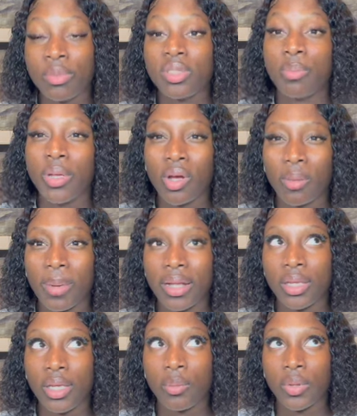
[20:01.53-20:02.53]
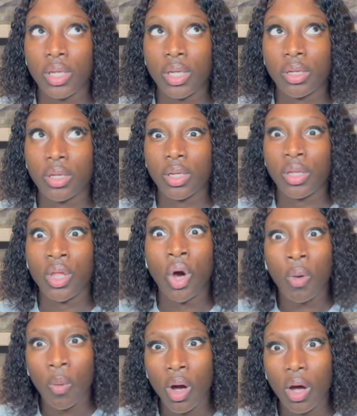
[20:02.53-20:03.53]
to pick up, I think, within the
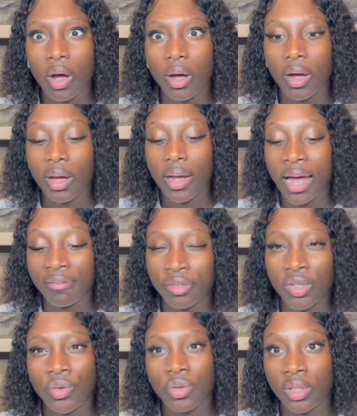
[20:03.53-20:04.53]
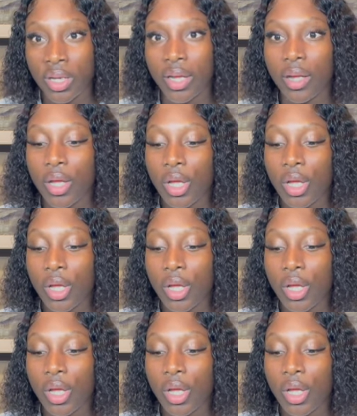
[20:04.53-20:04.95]
hour after you, yeah.